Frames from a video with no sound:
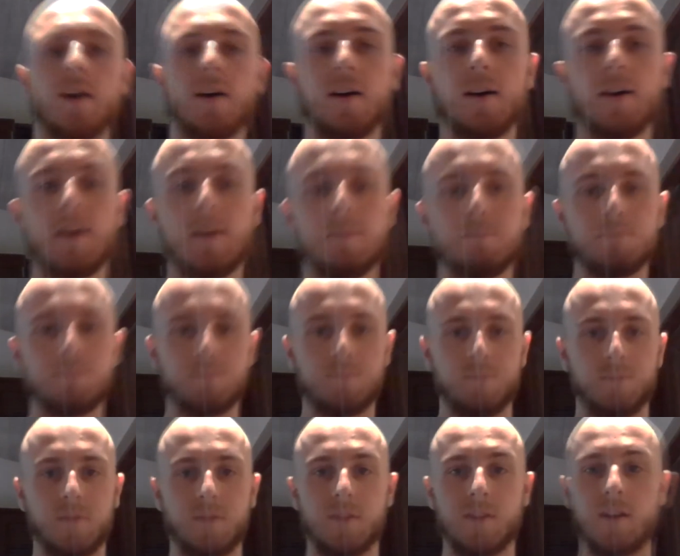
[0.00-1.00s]

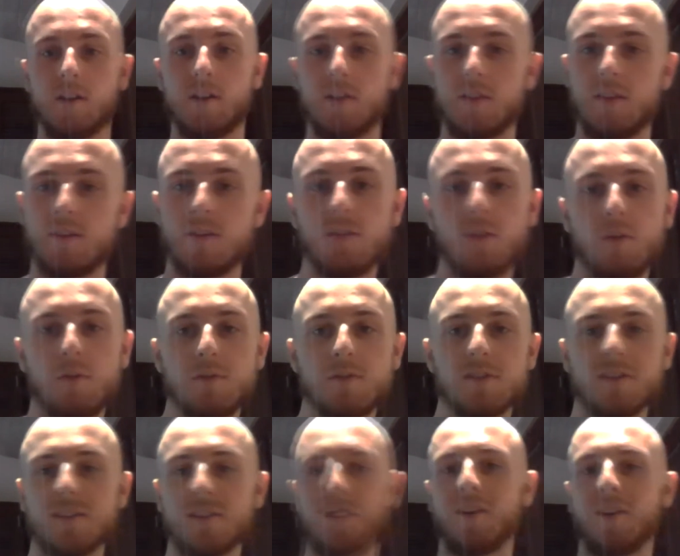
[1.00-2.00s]
Now this is
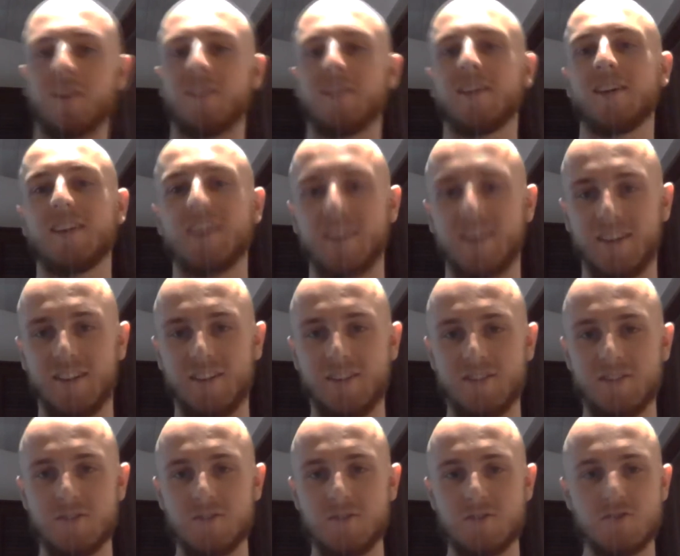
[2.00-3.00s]
obviously not
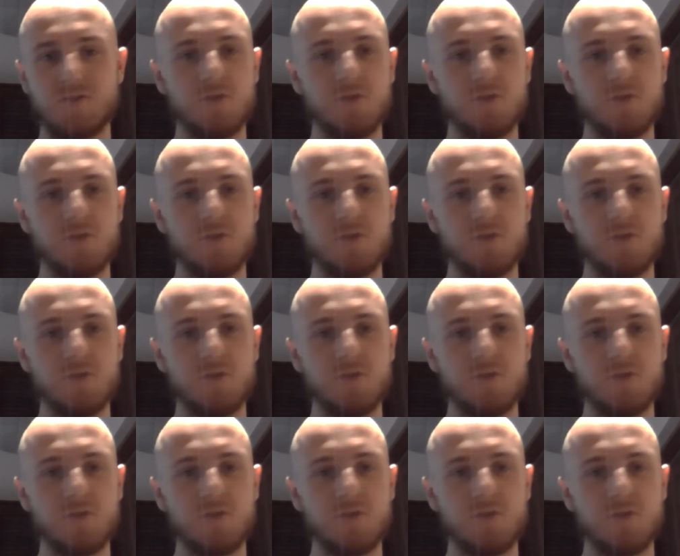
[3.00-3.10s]
the